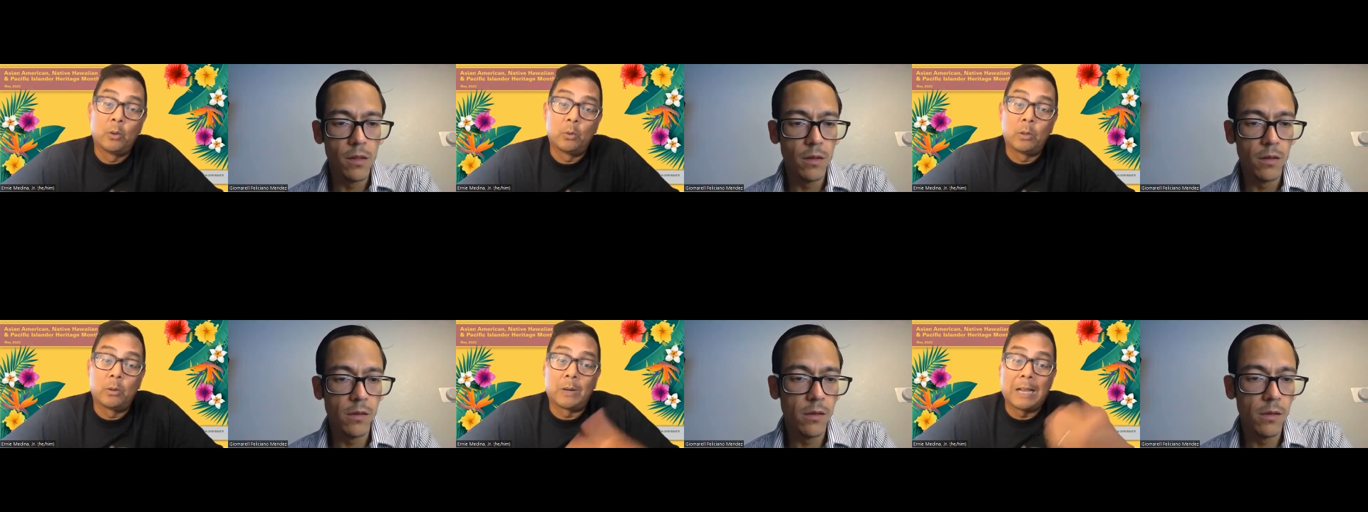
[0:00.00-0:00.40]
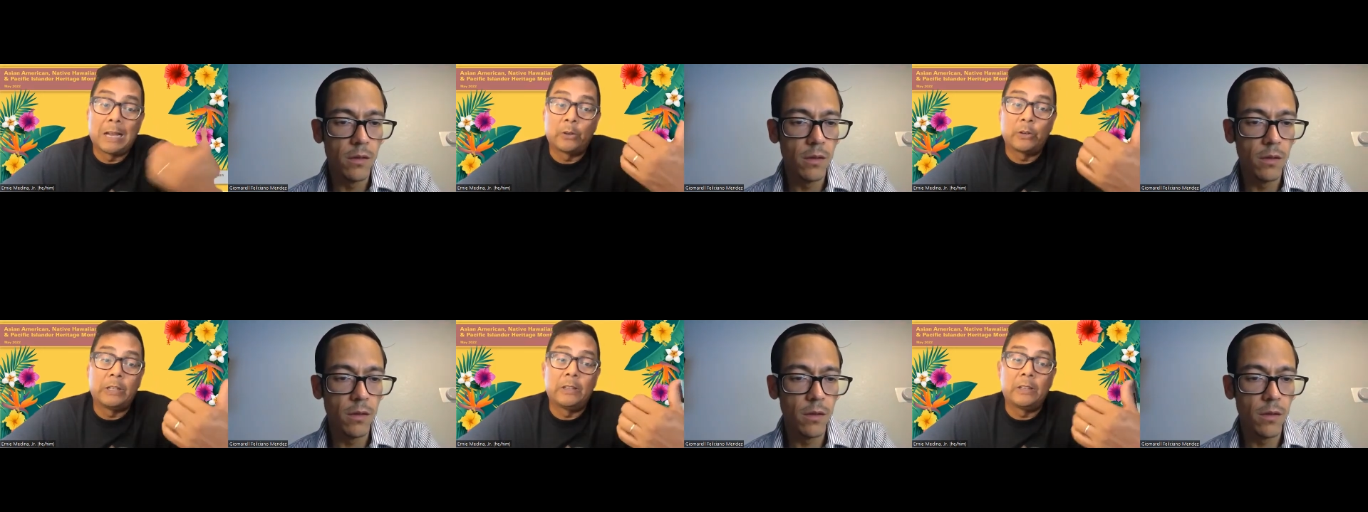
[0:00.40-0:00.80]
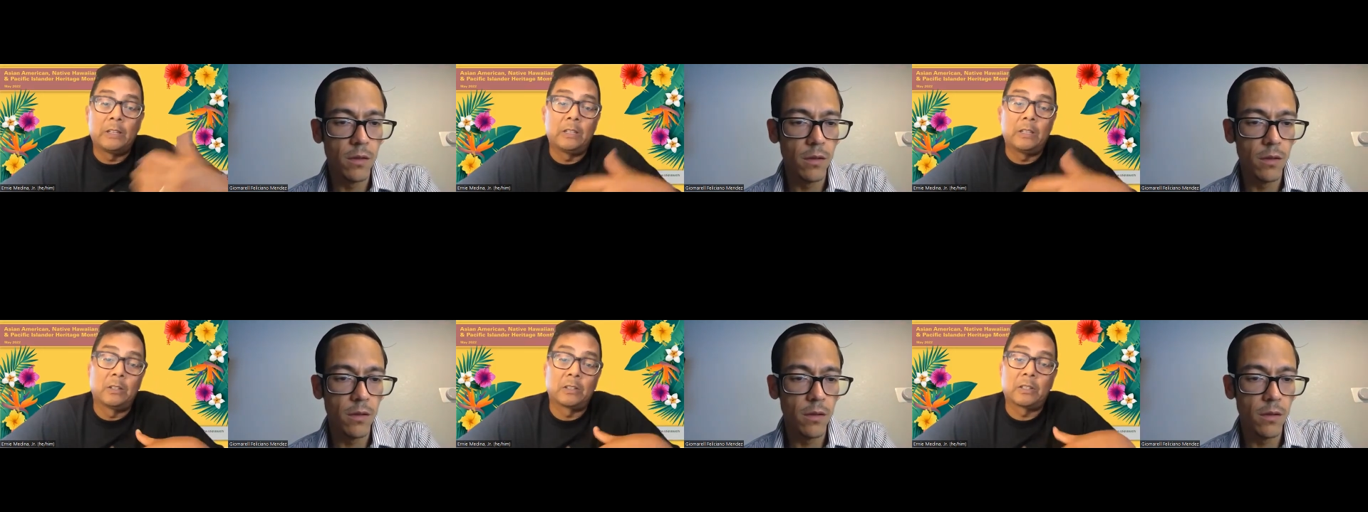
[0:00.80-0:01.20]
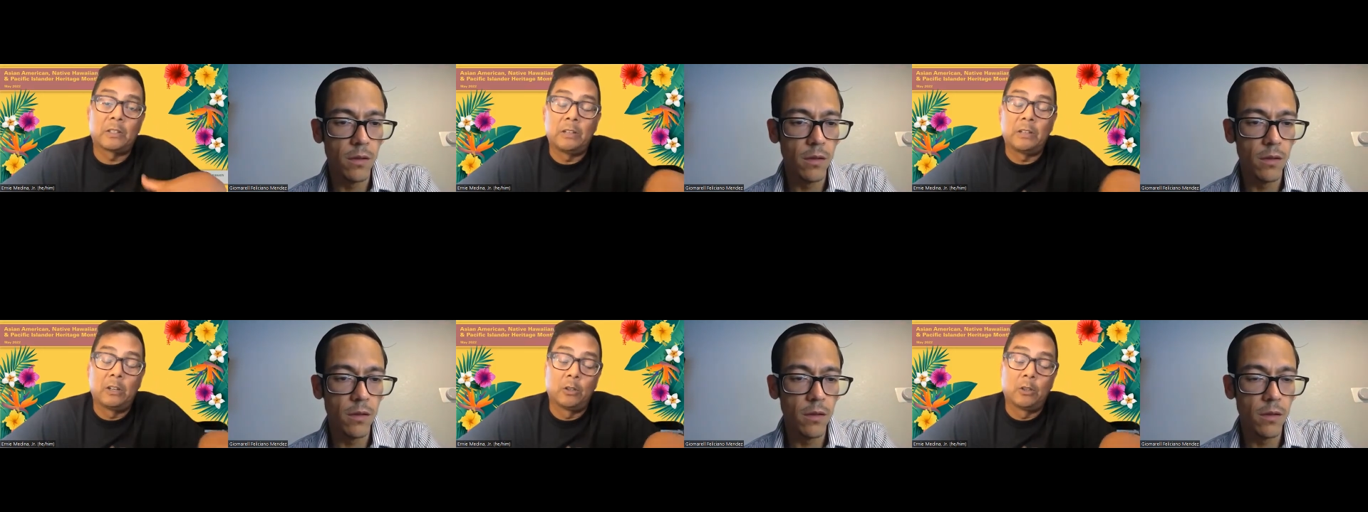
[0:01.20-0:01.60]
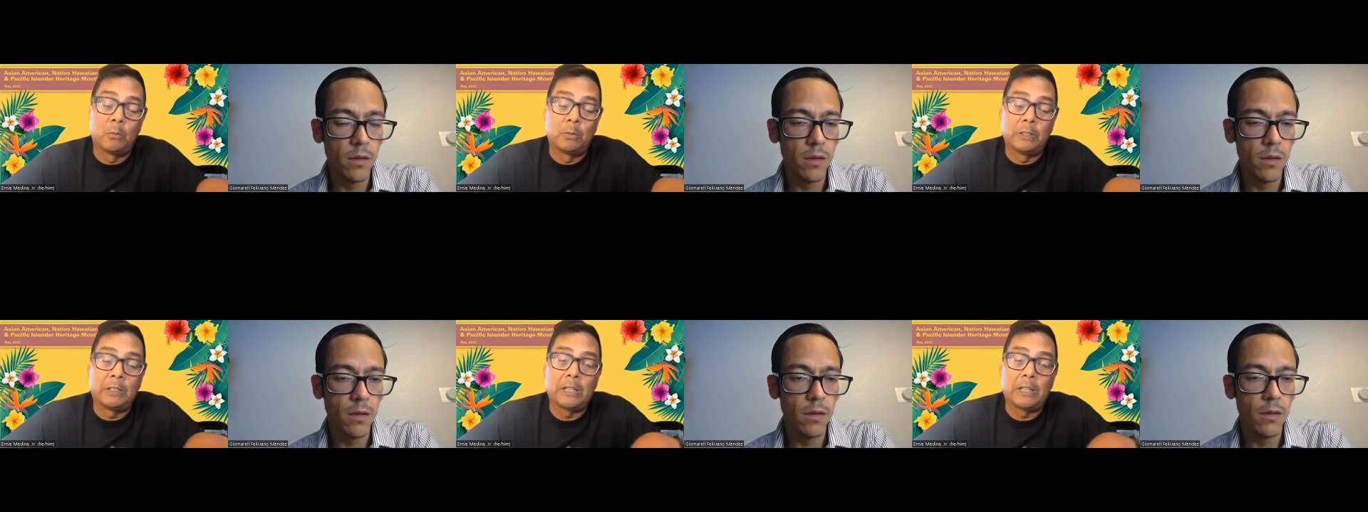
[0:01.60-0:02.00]
Speaker 1: we were out in the hills here in
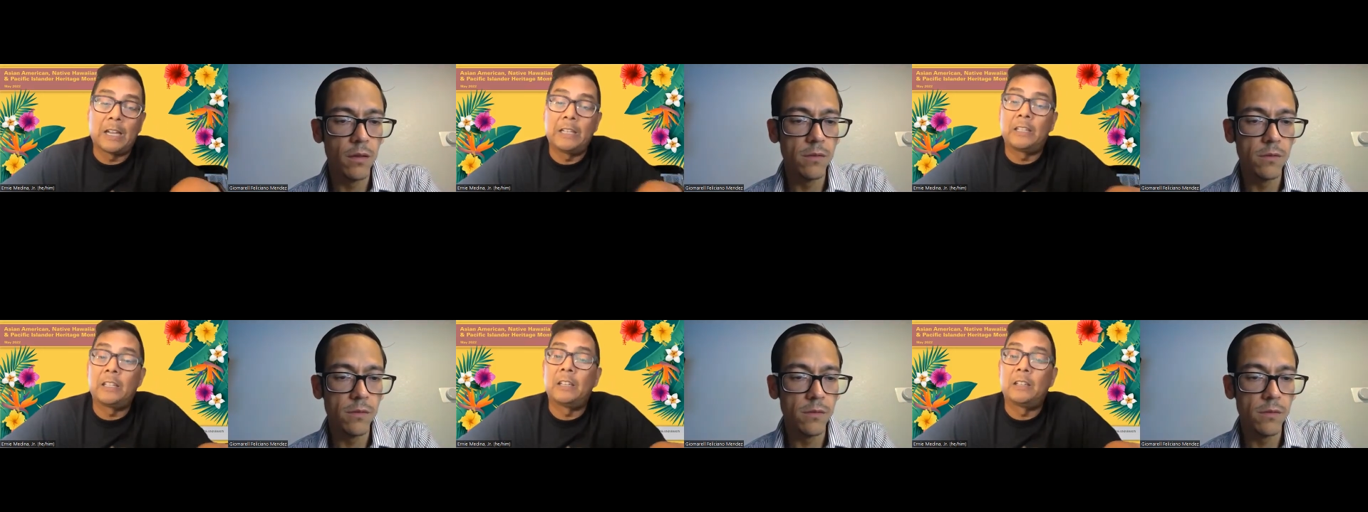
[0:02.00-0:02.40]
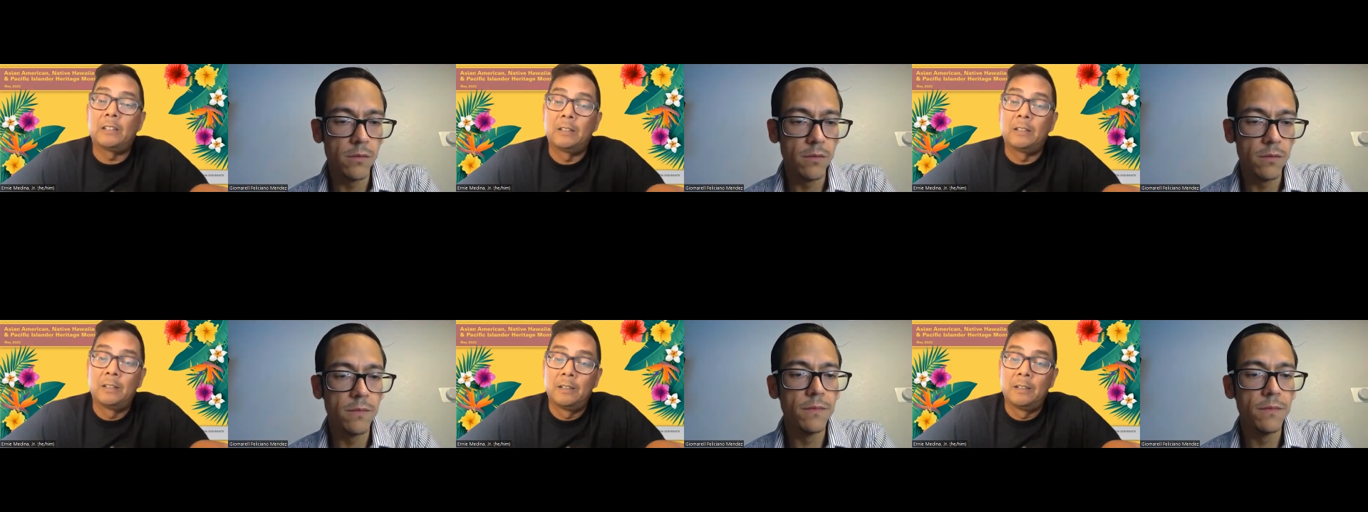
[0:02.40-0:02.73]
Loma Linda hiking.